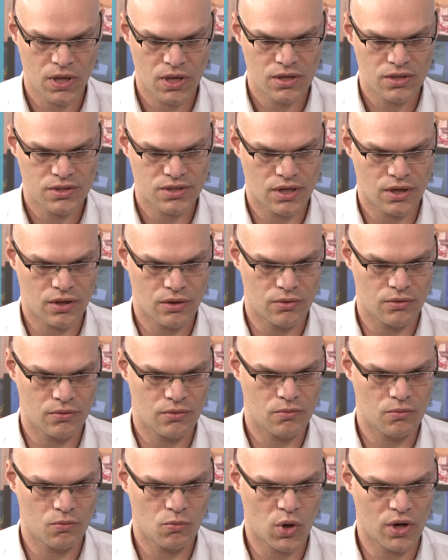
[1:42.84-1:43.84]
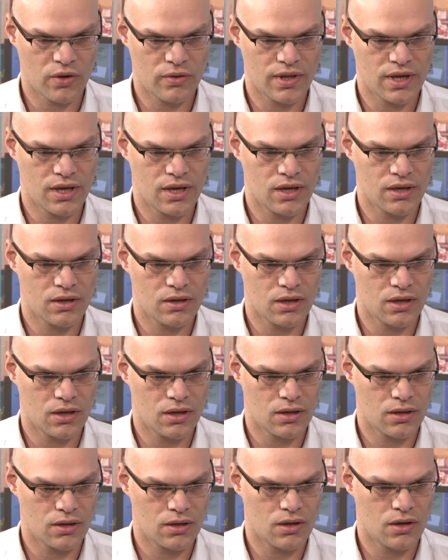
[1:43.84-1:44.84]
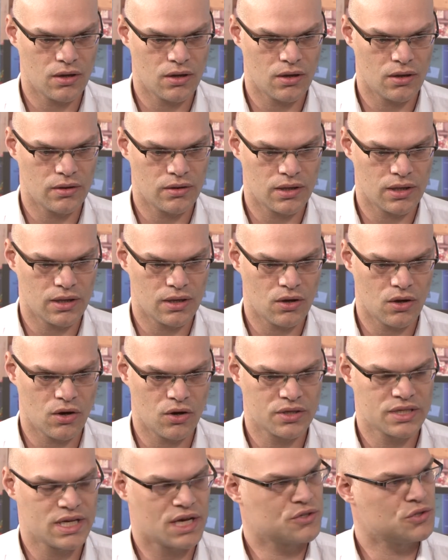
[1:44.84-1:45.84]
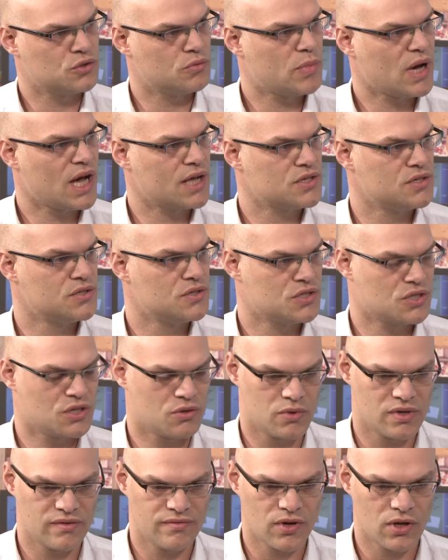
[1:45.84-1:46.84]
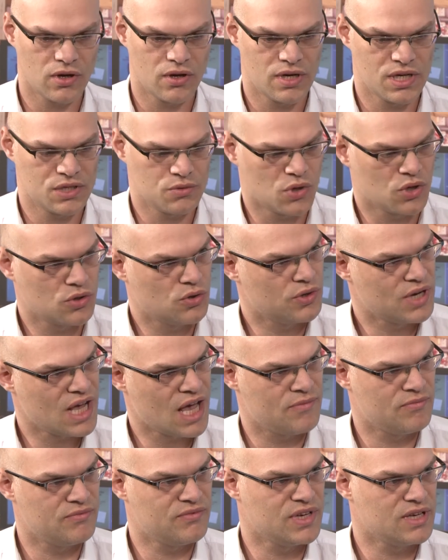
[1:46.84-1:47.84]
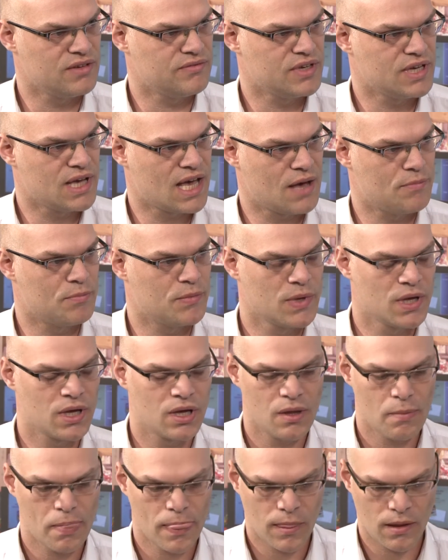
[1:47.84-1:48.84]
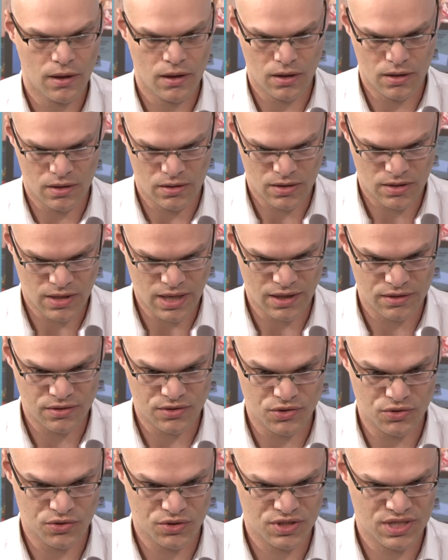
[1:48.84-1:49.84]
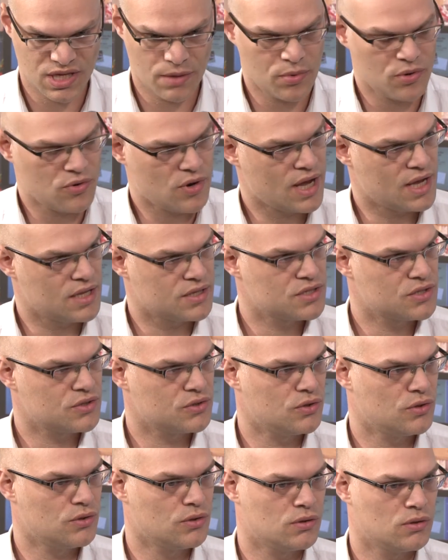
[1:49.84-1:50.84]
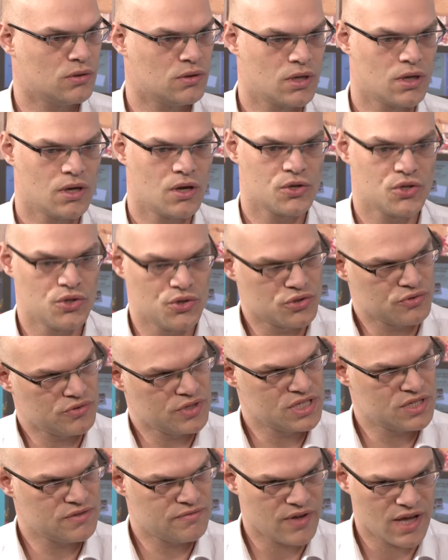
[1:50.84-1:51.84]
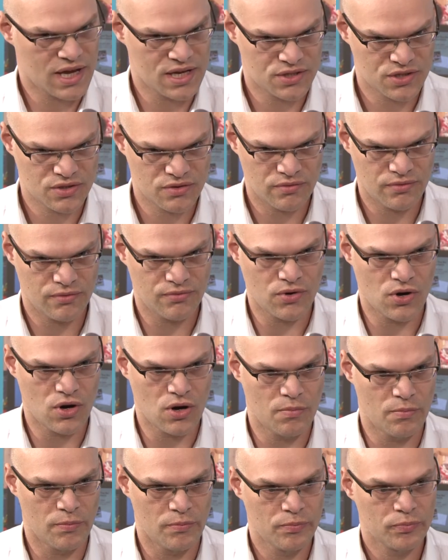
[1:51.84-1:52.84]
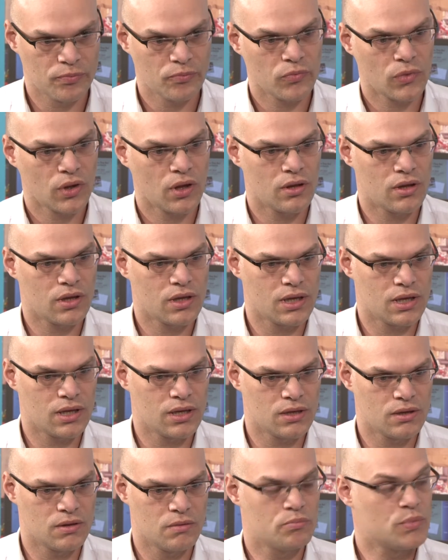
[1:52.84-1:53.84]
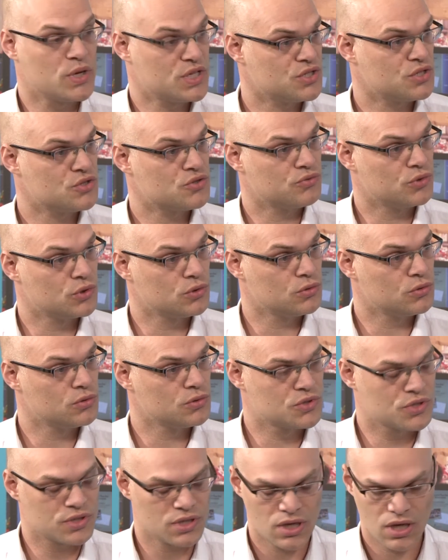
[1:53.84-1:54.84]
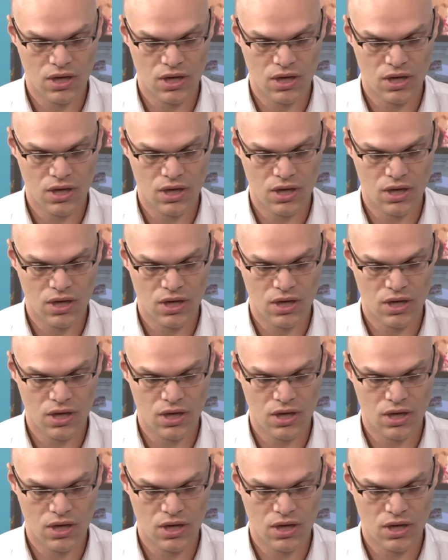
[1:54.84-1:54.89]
So one of the architectural patterns that we followed is one called MVVM, and that does separate your user interface from the business rules